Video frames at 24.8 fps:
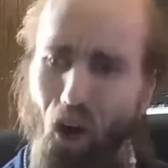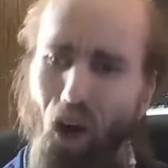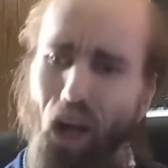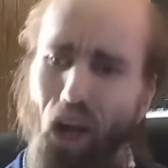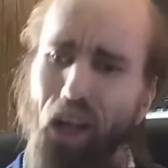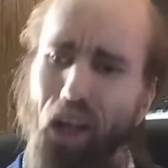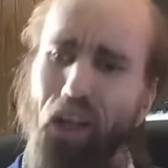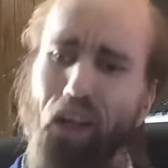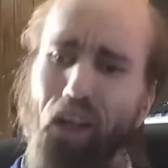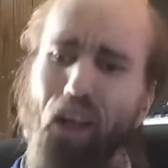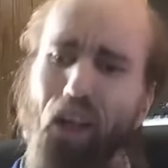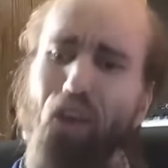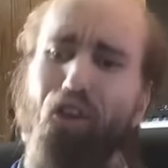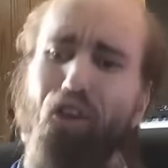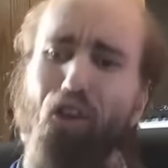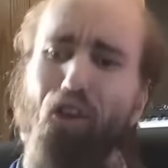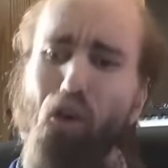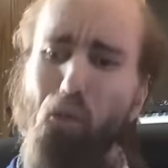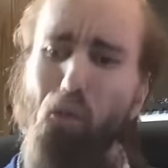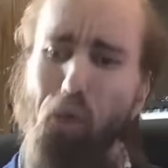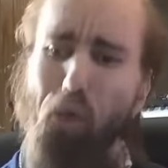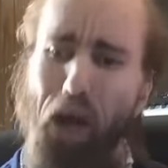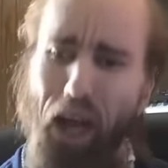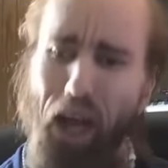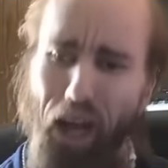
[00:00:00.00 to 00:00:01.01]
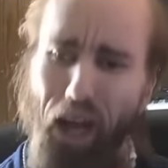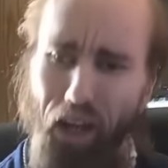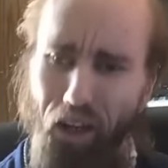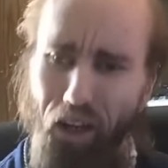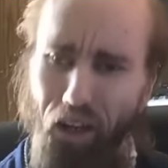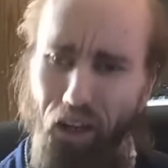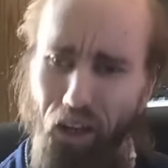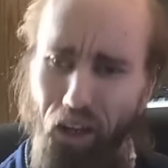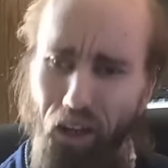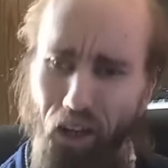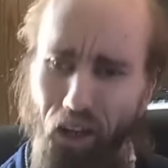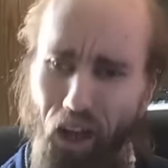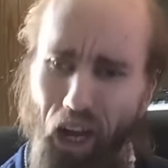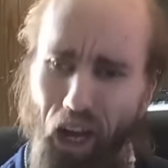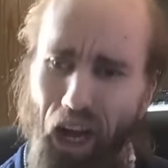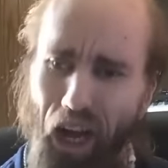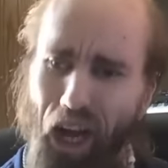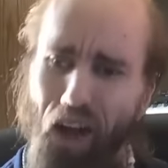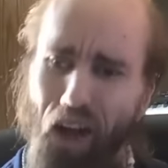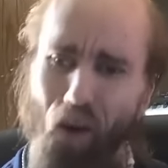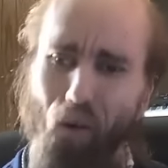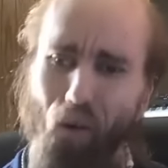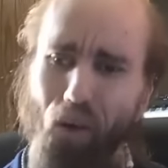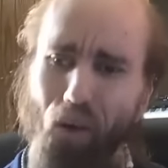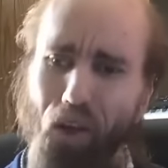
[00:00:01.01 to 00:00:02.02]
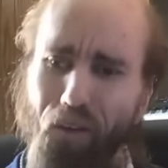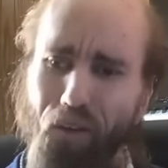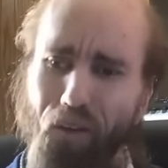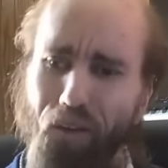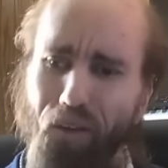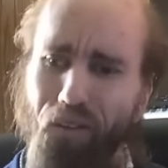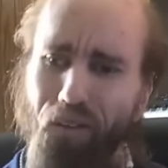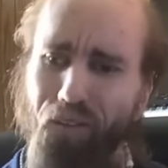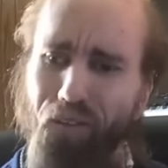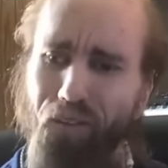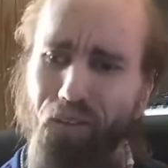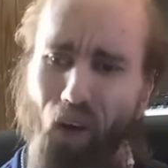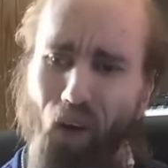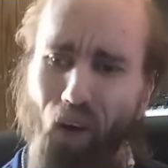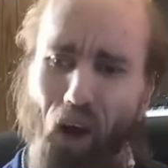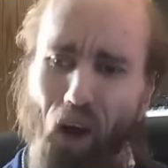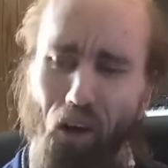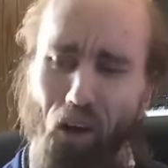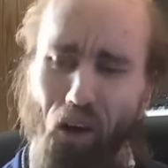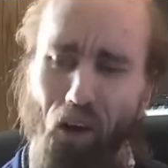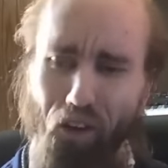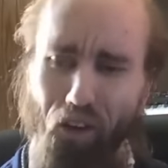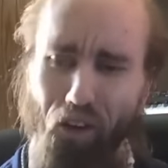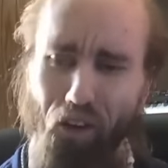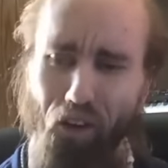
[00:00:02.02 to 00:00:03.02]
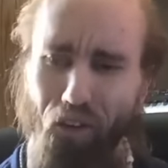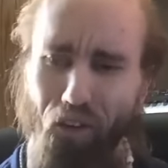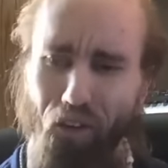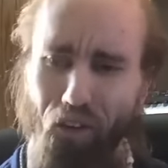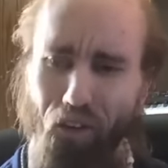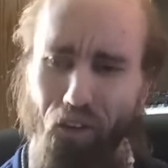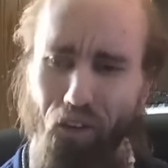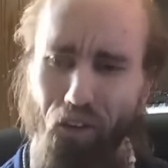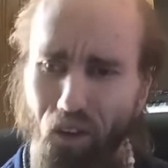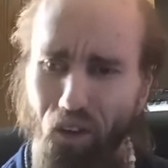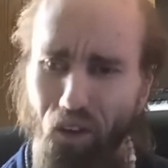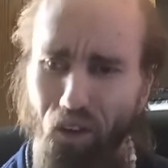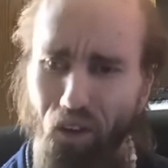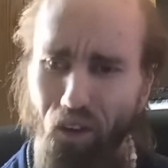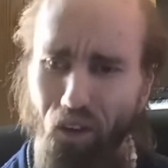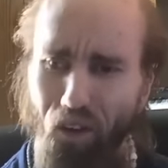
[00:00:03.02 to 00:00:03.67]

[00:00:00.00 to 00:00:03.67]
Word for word: Don't like it? Too bad. I don't give a fuck, dude.